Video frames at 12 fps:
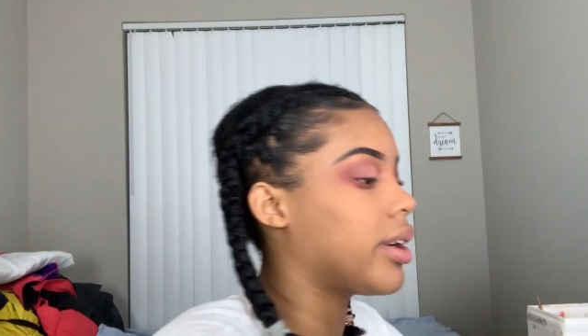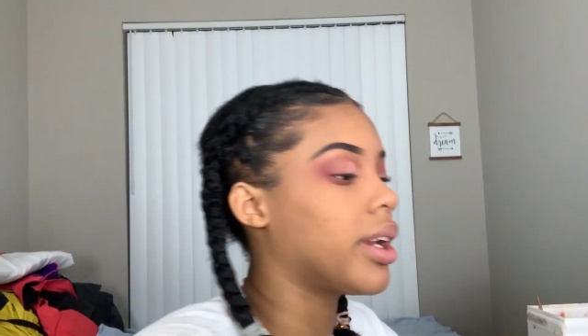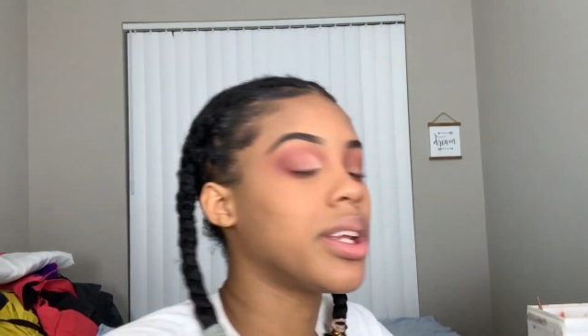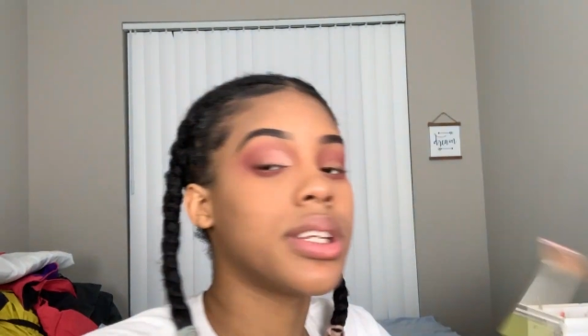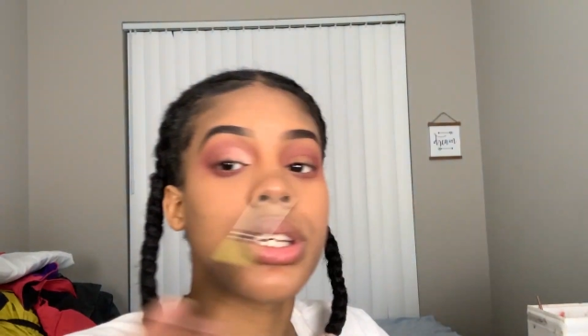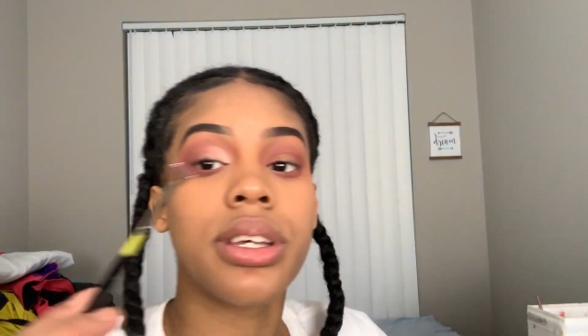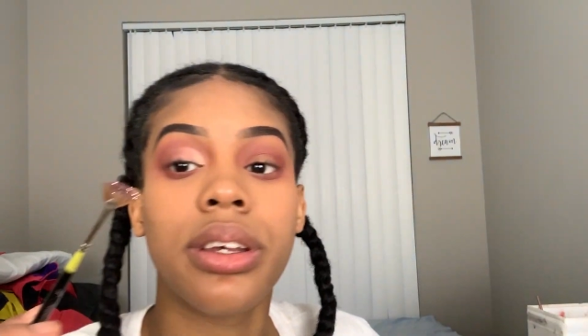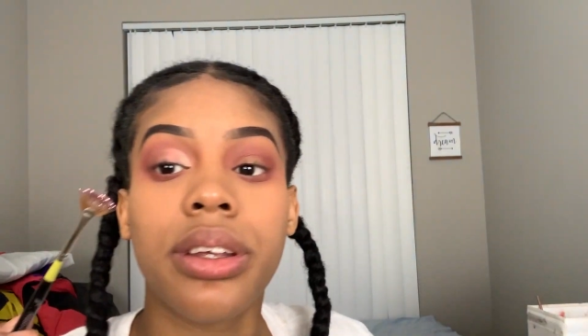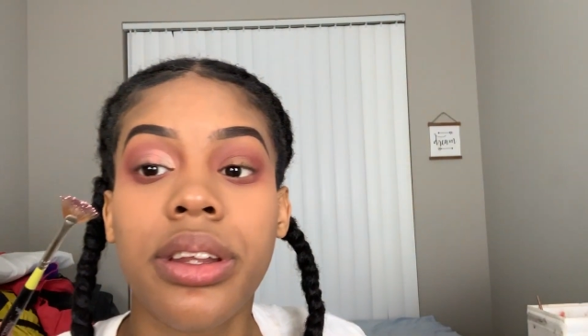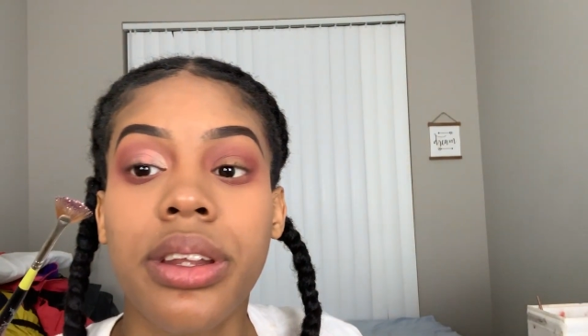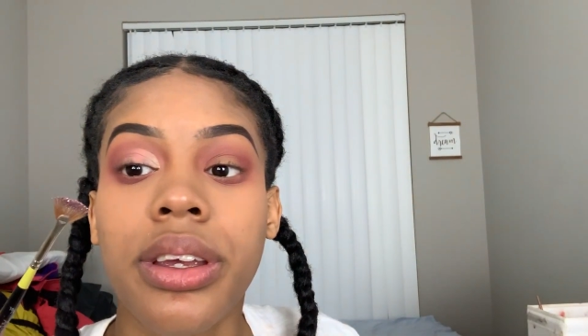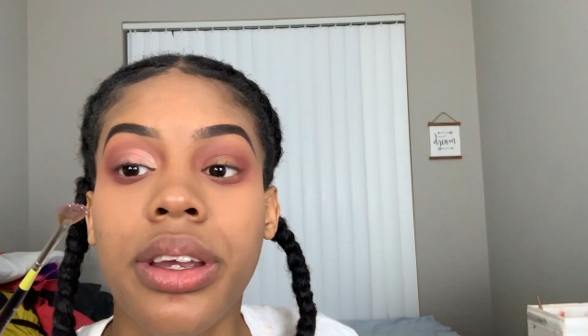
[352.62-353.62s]
Alright,
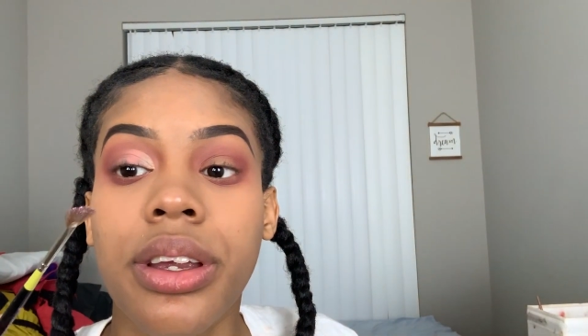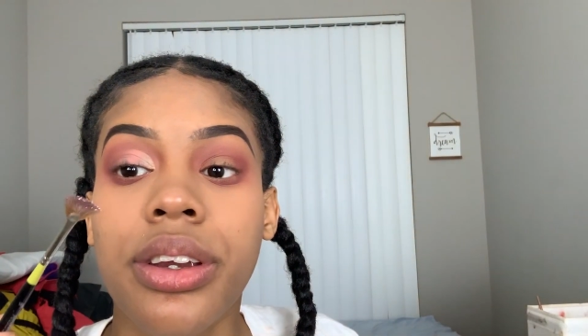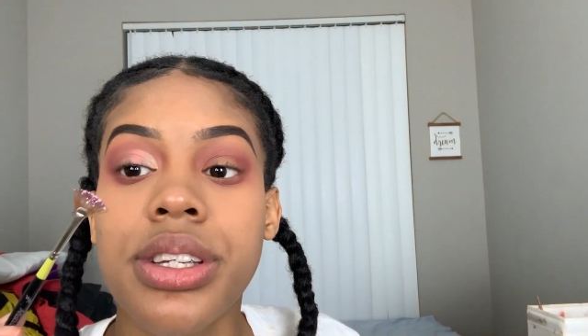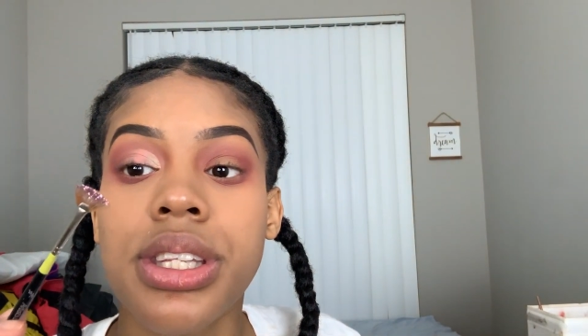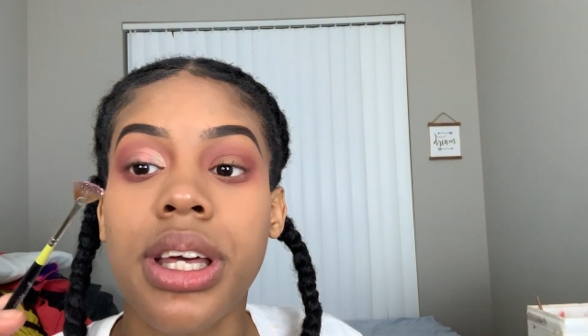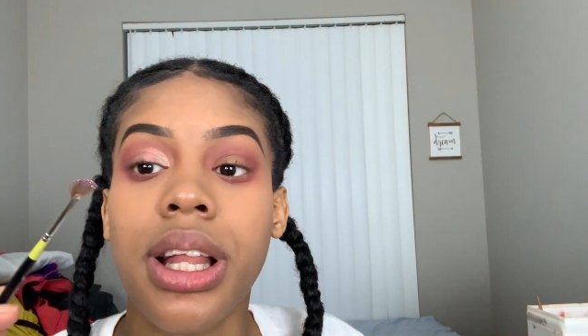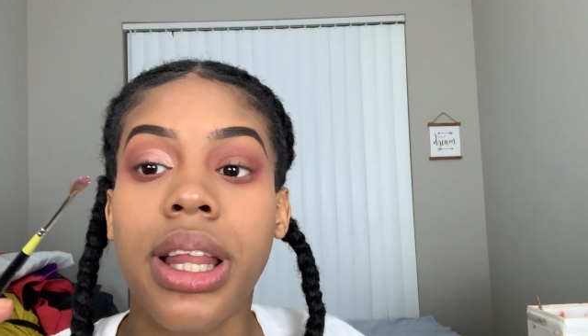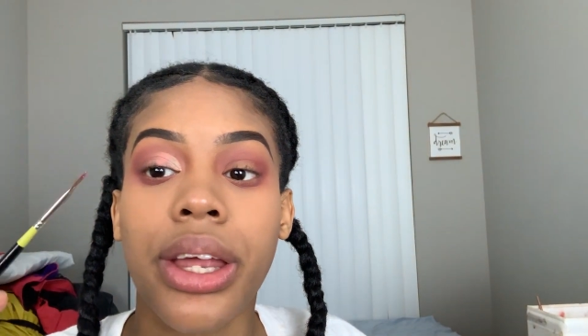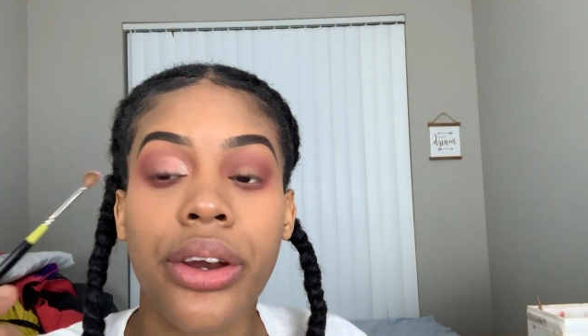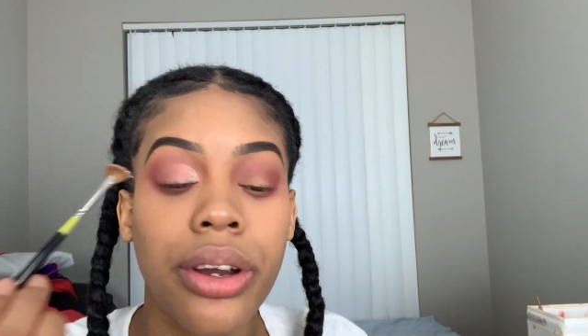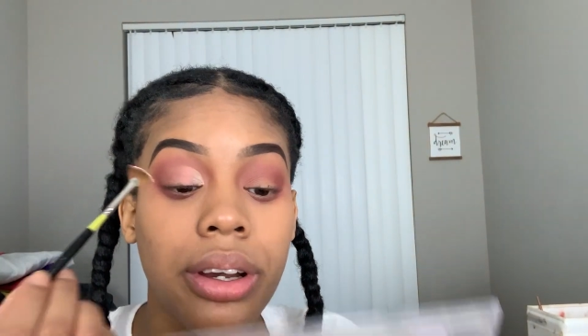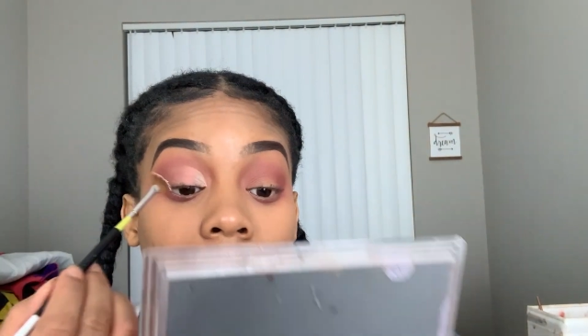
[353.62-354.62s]
here's the
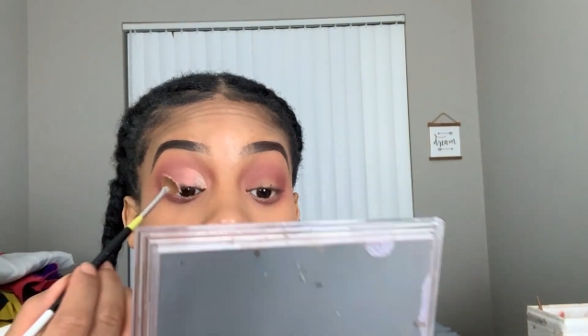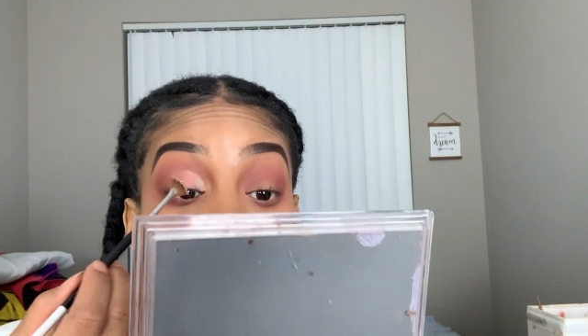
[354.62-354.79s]
glitter.